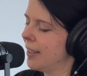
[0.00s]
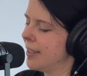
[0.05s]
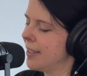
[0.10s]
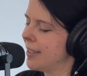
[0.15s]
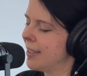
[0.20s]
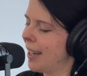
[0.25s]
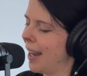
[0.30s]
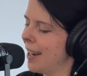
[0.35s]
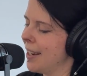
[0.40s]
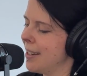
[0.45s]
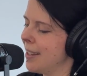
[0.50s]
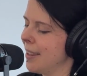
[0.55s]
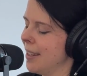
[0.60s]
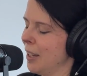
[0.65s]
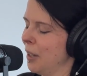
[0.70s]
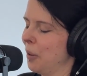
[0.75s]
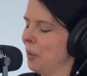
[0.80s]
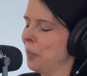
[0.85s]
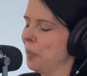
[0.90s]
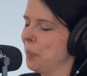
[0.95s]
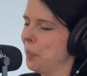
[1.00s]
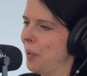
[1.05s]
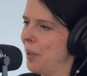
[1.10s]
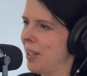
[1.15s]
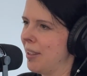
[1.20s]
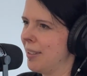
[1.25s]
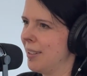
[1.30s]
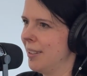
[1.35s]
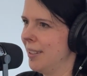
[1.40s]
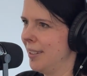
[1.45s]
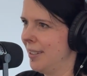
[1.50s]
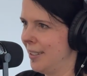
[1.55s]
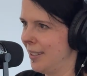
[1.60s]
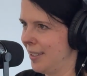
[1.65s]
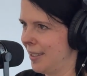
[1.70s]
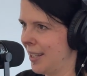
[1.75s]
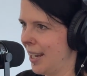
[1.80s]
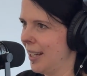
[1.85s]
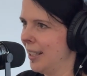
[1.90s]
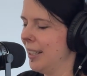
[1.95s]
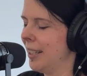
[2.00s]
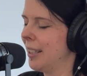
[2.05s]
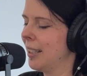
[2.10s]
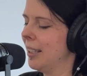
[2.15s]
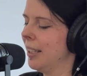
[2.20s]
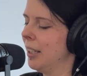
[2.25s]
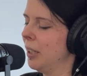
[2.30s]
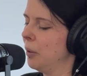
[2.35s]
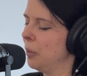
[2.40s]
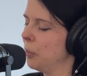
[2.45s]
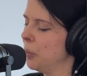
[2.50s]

side thing with Dailyclean,